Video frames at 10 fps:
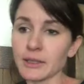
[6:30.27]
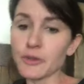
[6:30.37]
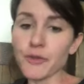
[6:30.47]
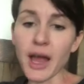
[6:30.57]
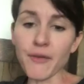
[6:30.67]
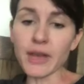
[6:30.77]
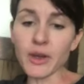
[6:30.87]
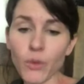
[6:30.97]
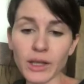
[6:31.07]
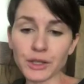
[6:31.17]
So if you have any
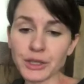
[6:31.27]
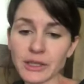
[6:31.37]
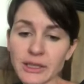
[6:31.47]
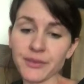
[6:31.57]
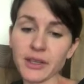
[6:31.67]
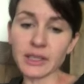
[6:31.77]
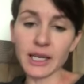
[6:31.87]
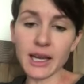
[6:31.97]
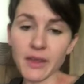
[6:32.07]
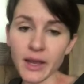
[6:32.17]
questions, if there's
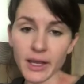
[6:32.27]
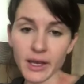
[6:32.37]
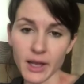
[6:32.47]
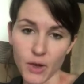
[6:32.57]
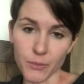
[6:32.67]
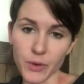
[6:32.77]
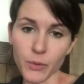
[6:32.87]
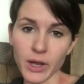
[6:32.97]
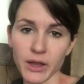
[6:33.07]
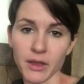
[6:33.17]
anything I can help you
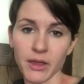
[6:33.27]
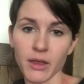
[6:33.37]
with,